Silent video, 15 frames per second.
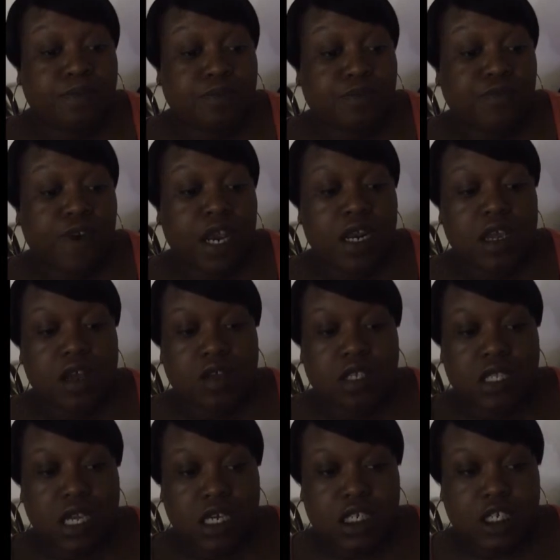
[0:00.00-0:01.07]
radio
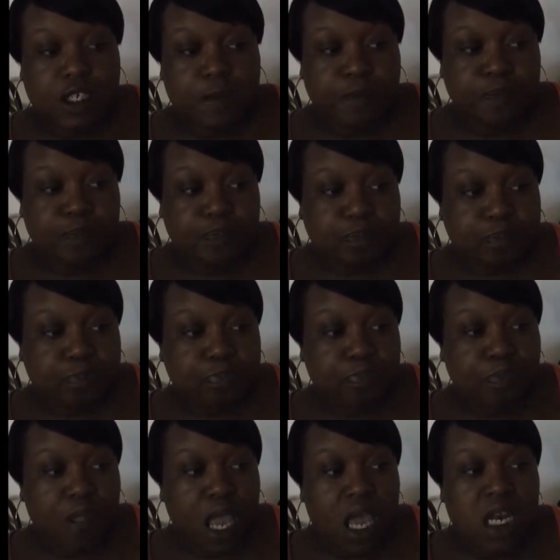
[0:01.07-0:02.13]
station.
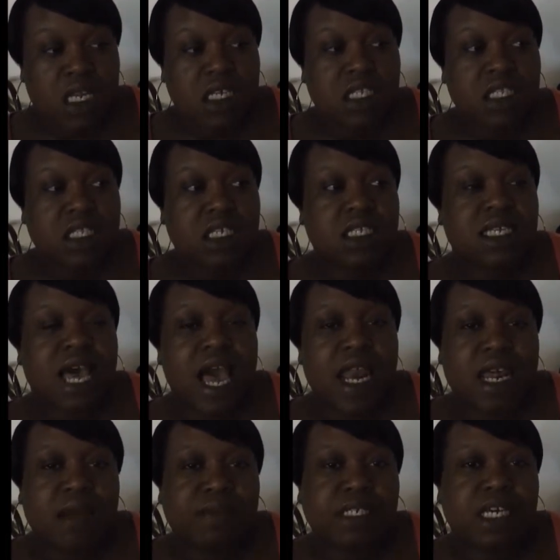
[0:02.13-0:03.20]
And there's this guy
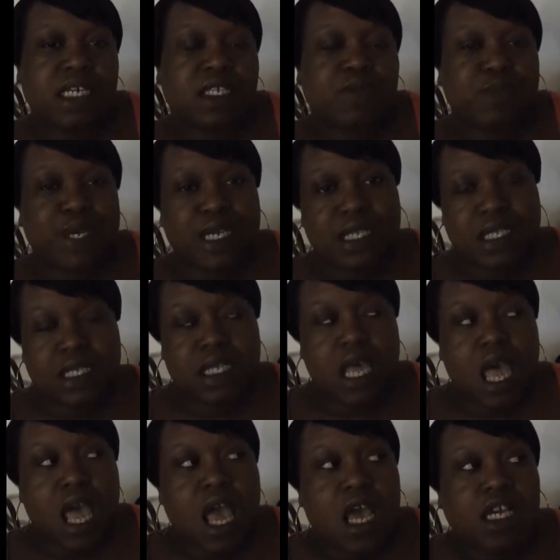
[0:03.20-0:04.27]
named Jay Spins.
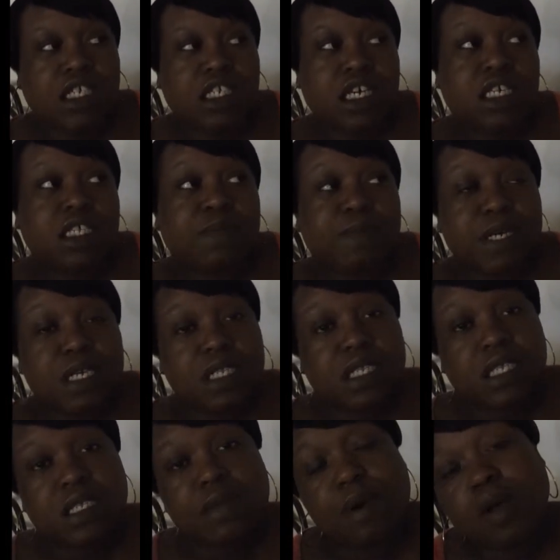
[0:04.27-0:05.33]
And Jay Spins
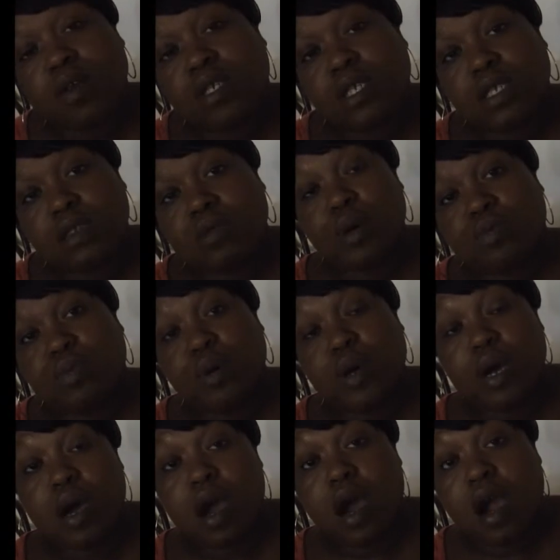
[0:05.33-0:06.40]
is supposed to
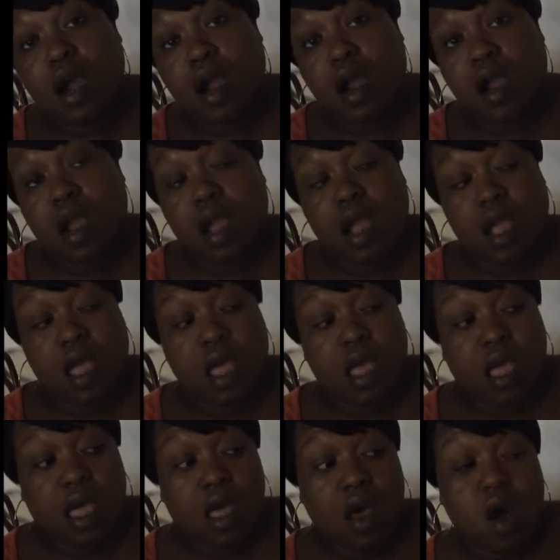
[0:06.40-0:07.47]
put her
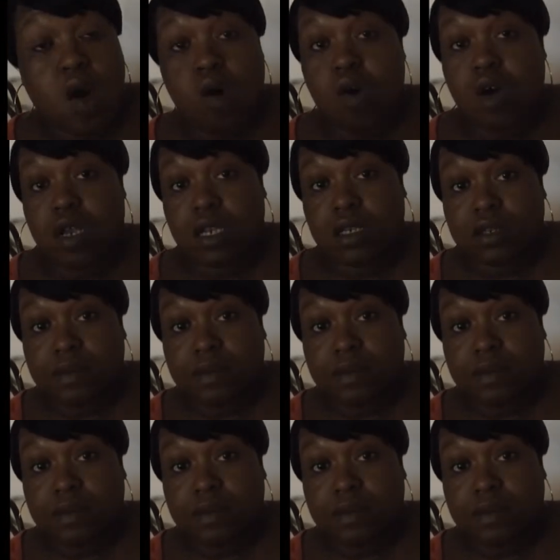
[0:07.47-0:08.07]
on.